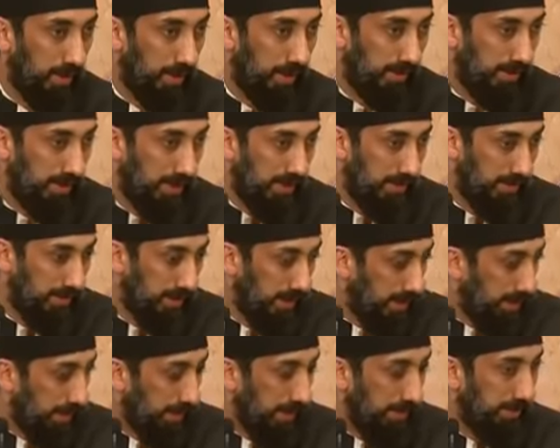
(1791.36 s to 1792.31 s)
Allah says,
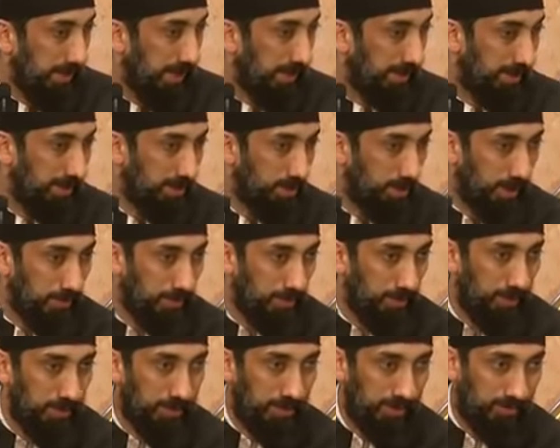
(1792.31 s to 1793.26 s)
is like the deep
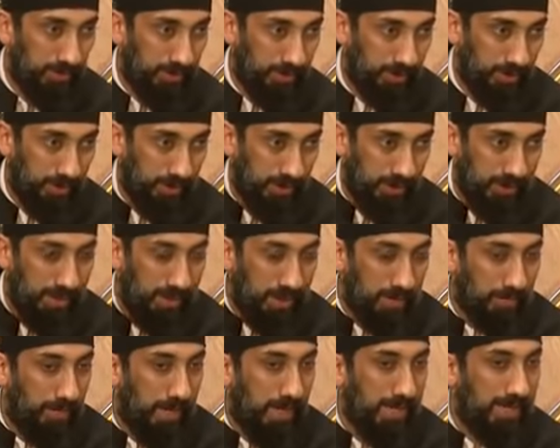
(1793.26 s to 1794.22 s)
roots of a tree.
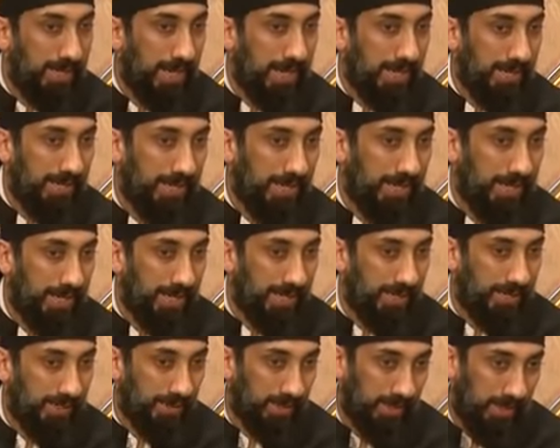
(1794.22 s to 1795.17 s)
My la ilaha
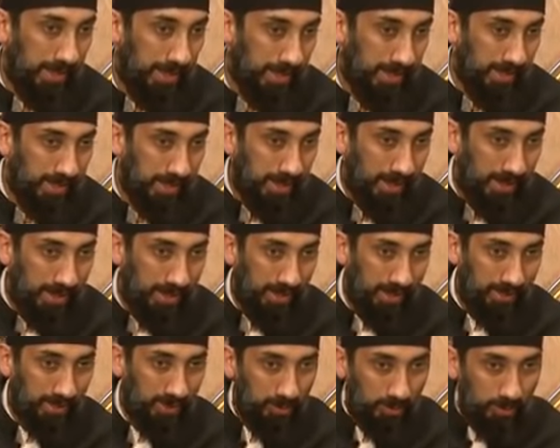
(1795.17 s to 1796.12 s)
illallah are
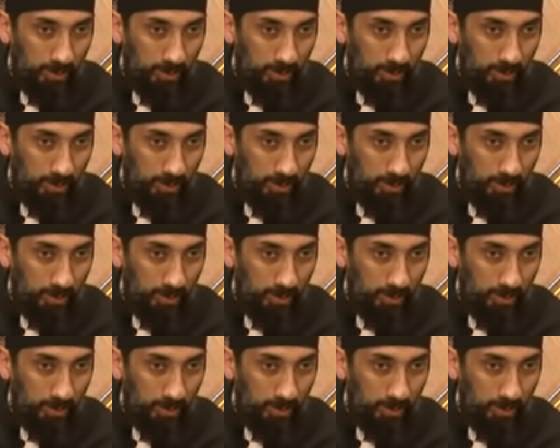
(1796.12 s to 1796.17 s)
like the